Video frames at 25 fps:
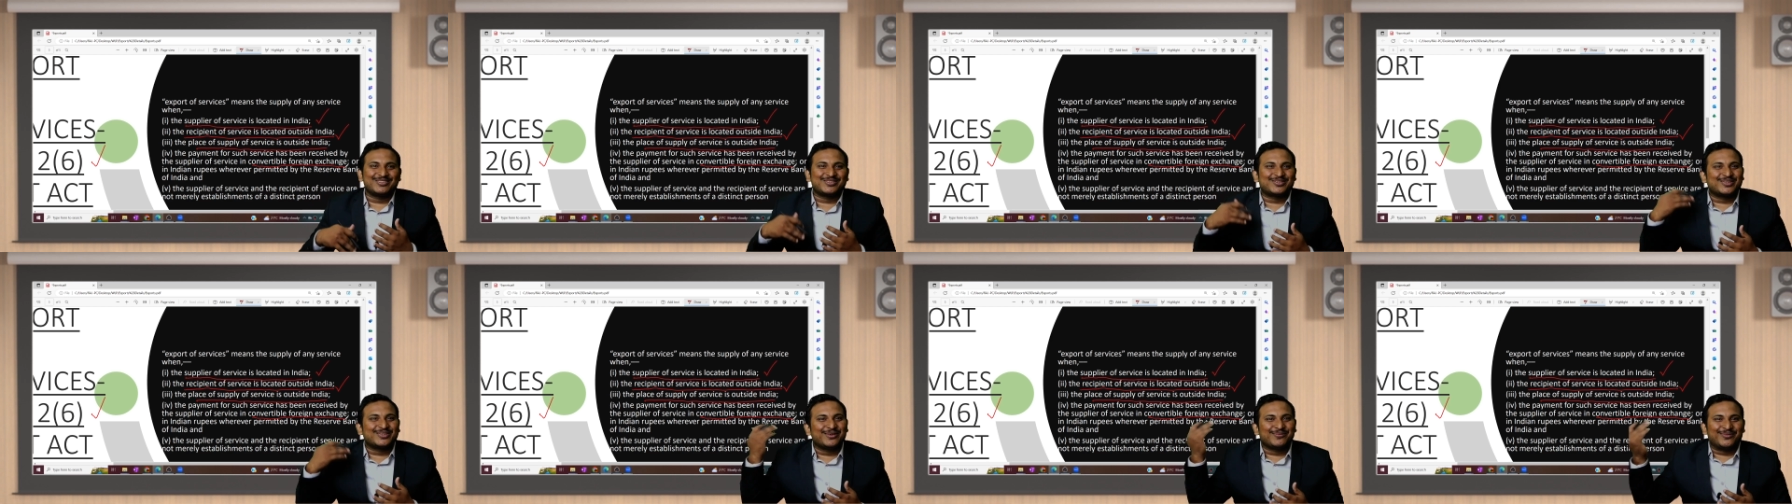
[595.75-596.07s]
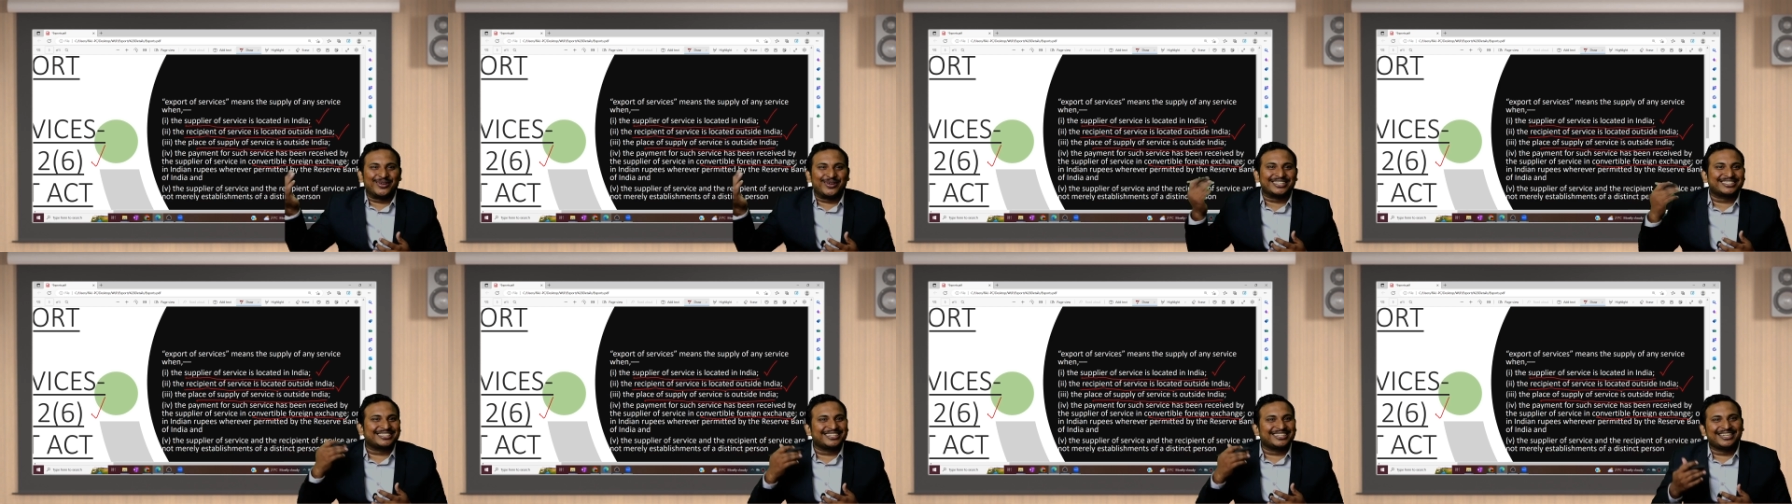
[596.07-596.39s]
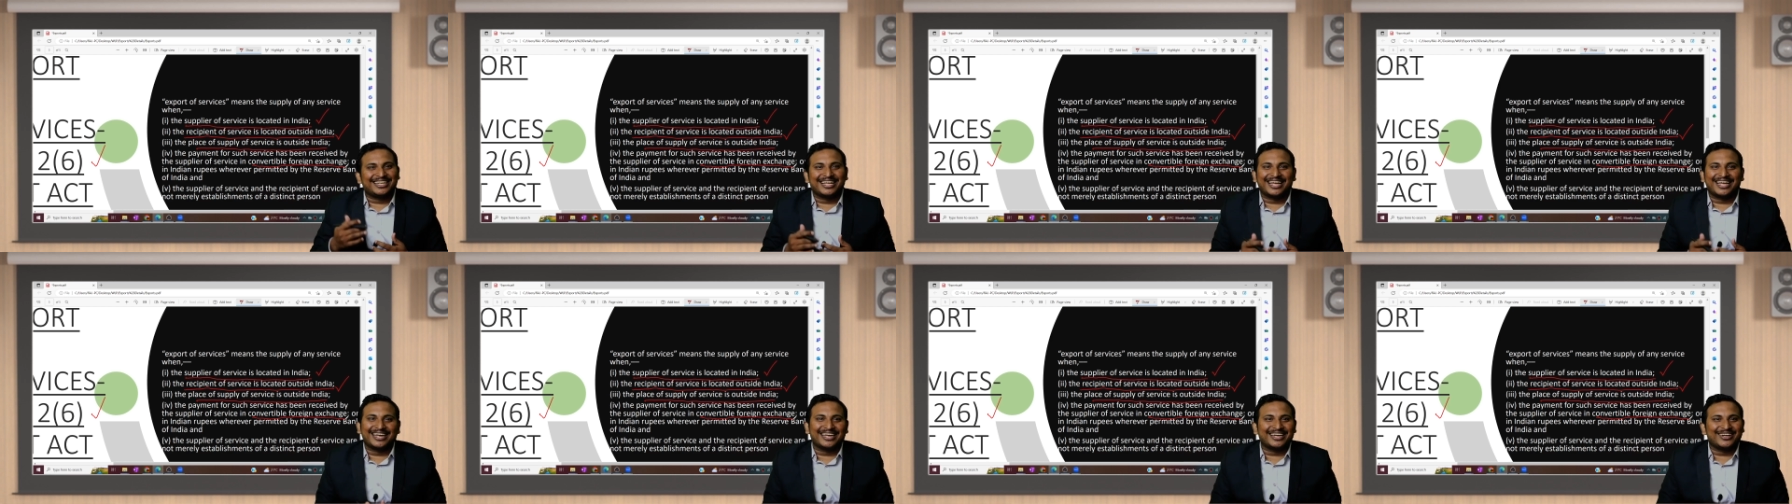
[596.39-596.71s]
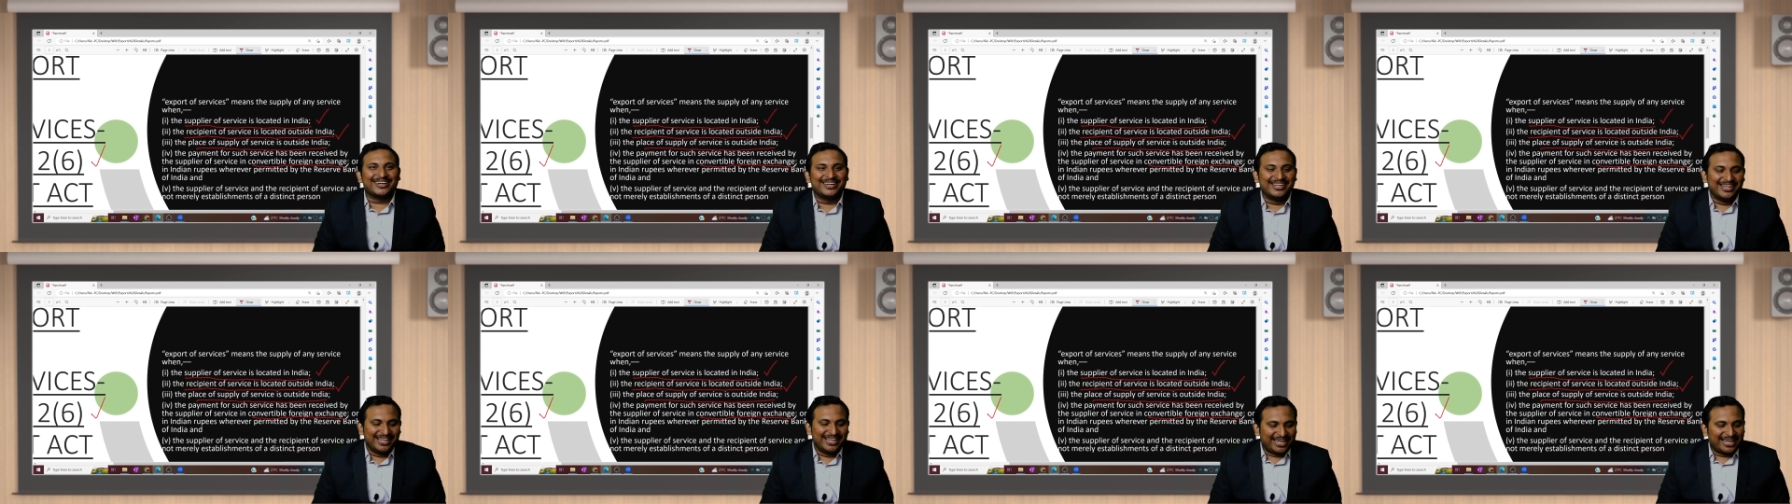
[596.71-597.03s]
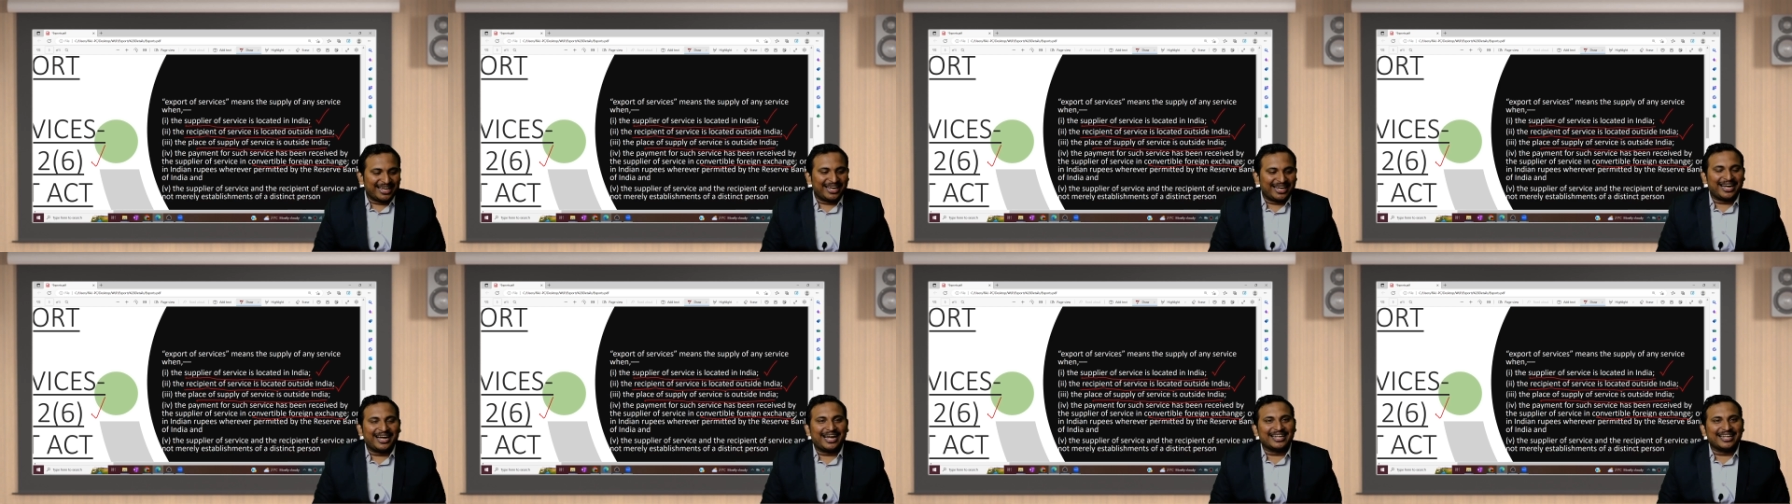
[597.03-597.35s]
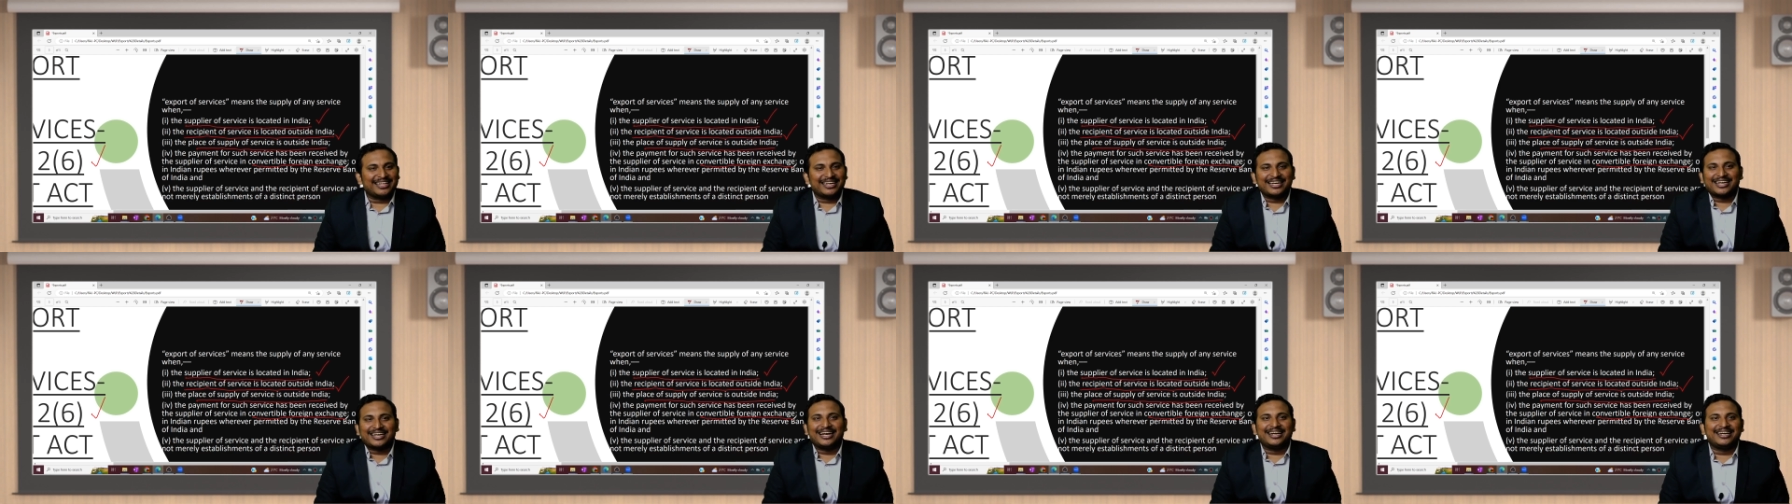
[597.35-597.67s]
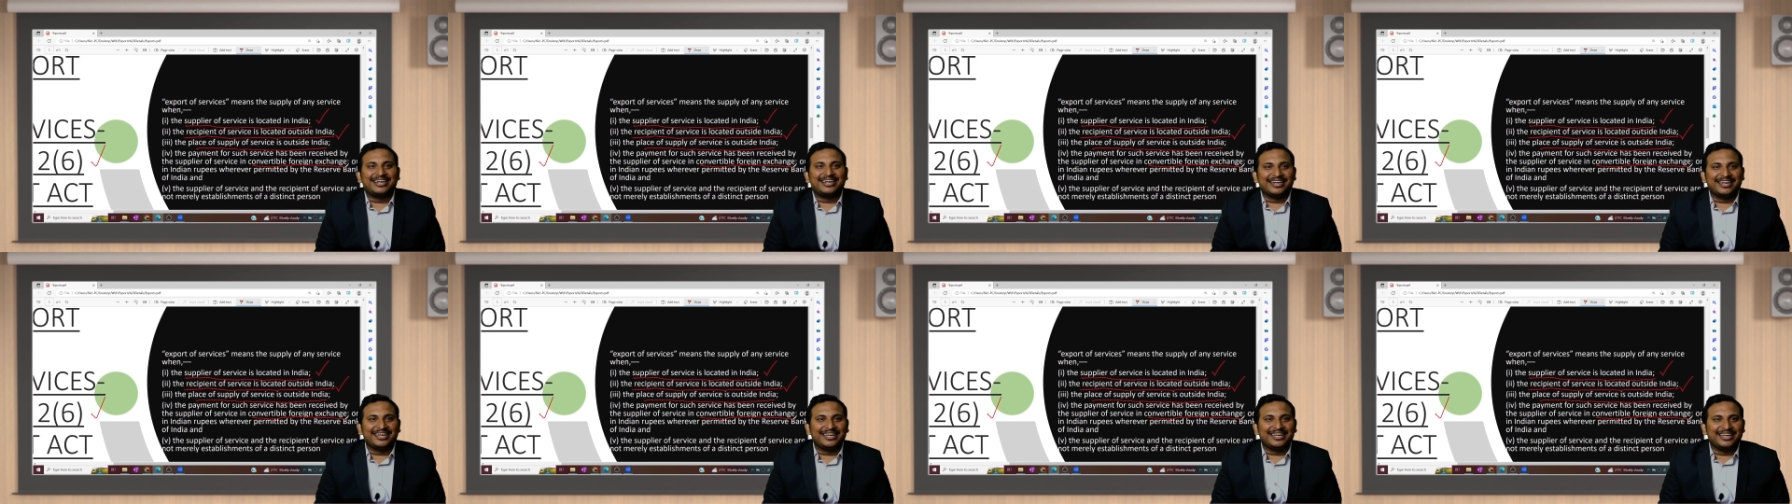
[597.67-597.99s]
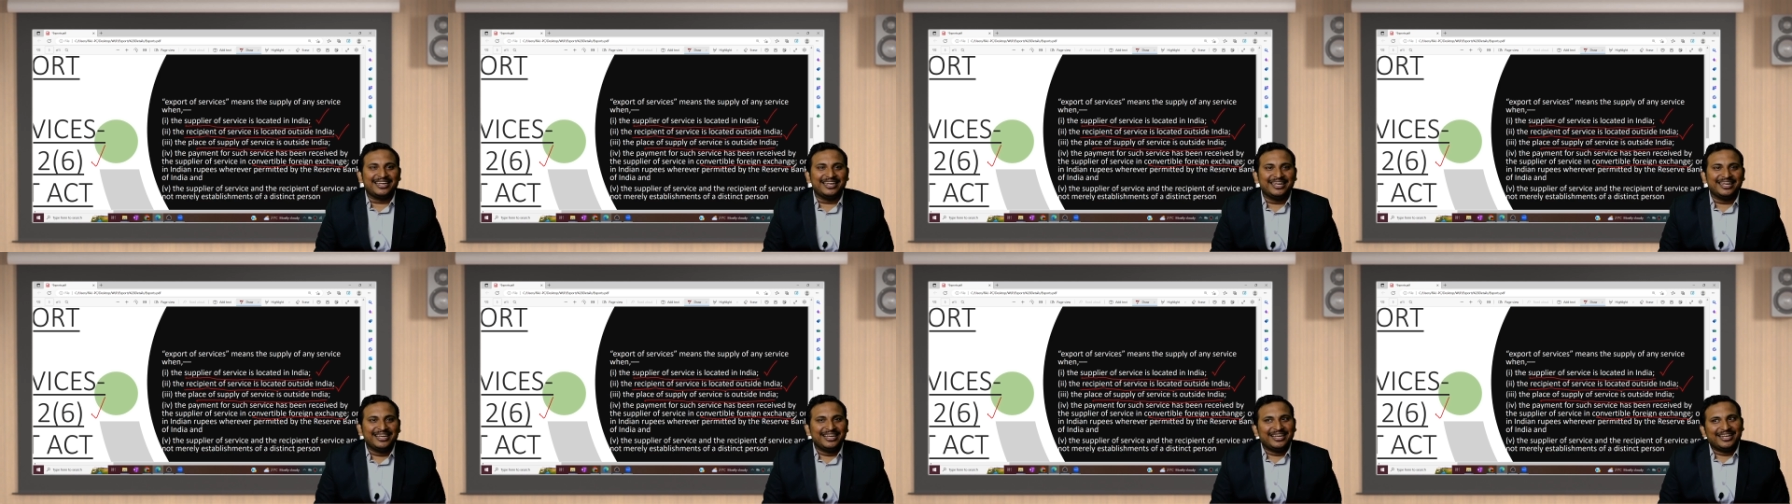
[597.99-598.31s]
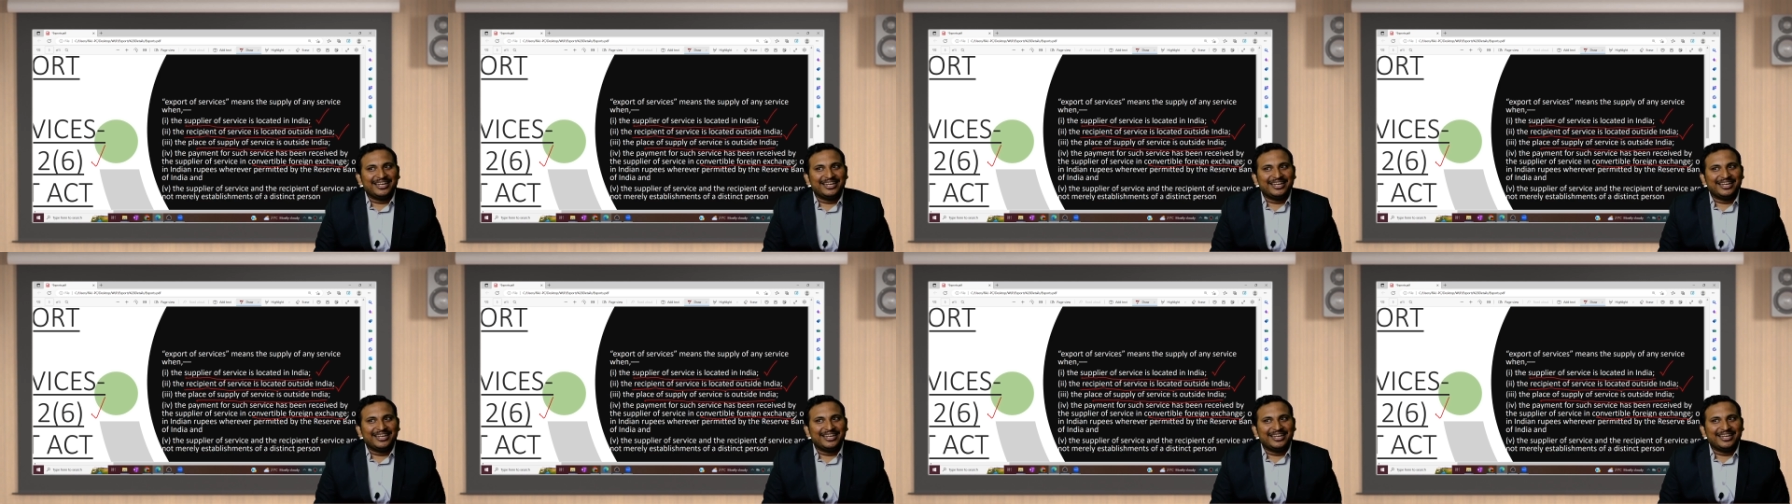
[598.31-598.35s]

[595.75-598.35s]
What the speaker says: to a person there in other country.